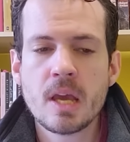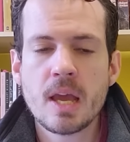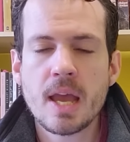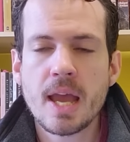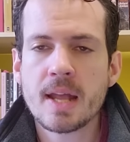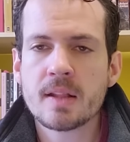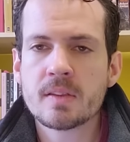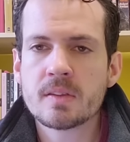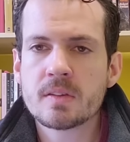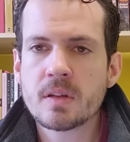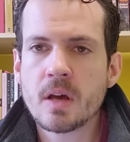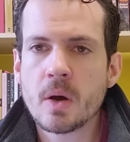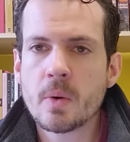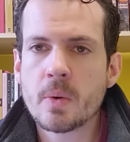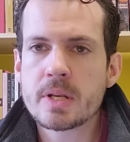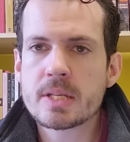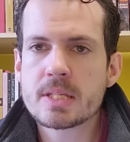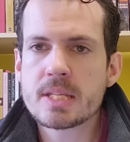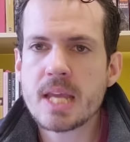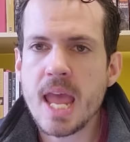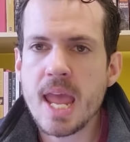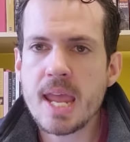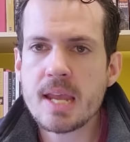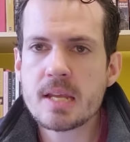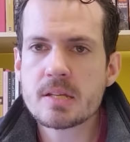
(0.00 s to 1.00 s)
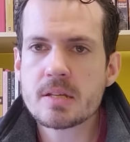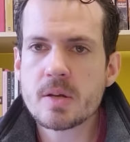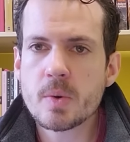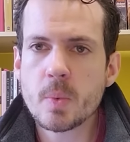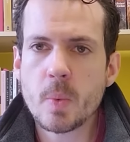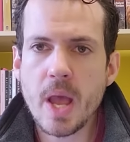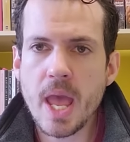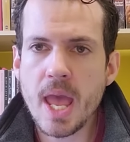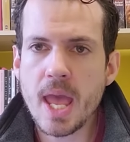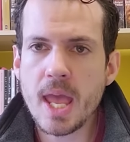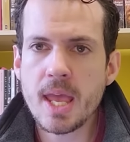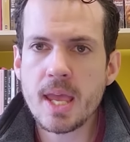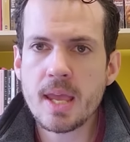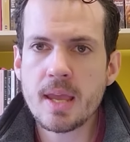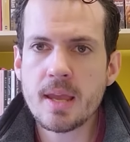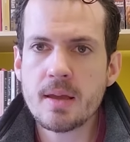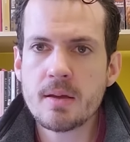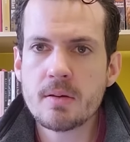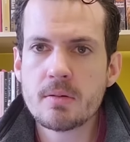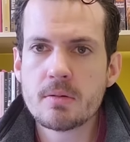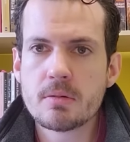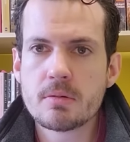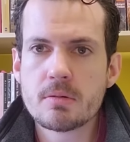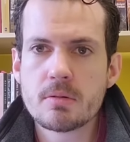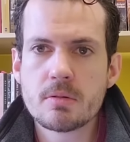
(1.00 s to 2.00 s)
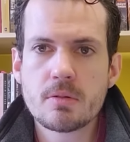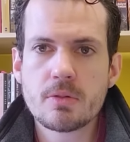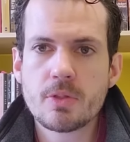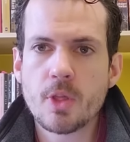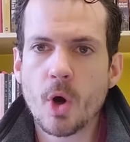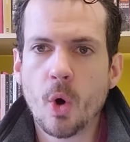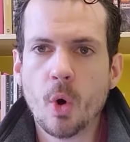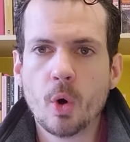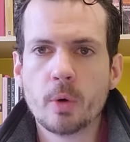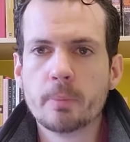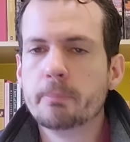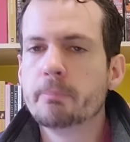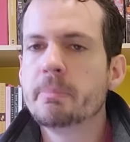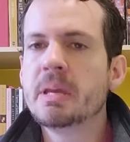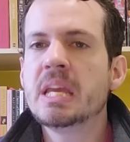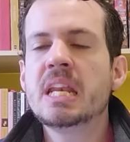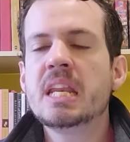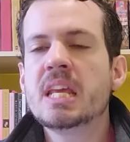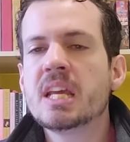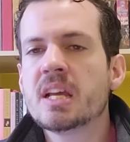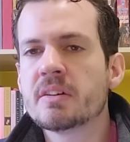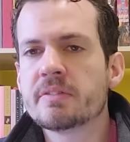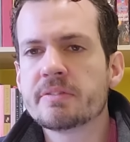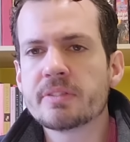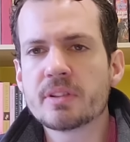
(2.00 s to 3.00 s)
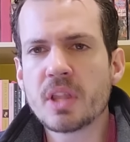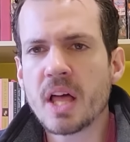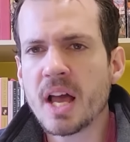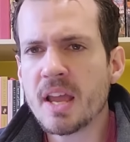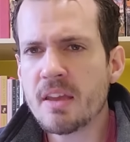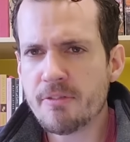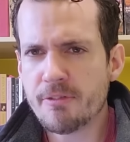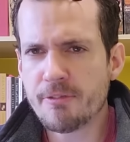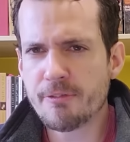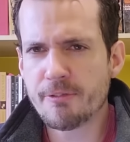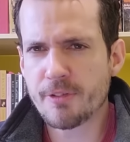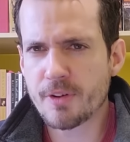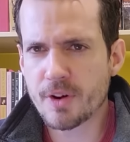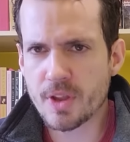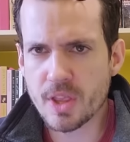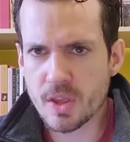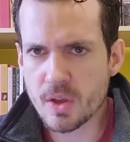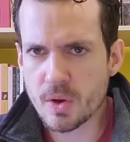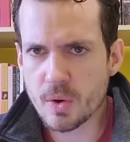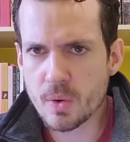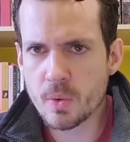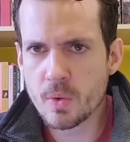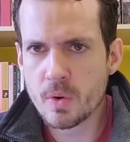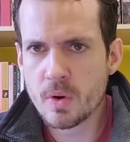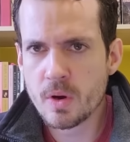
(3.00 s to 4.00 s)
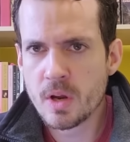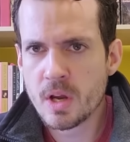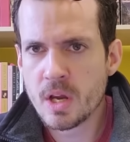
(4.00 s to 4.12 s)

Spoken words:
And so it takes away the whole meaning of life for you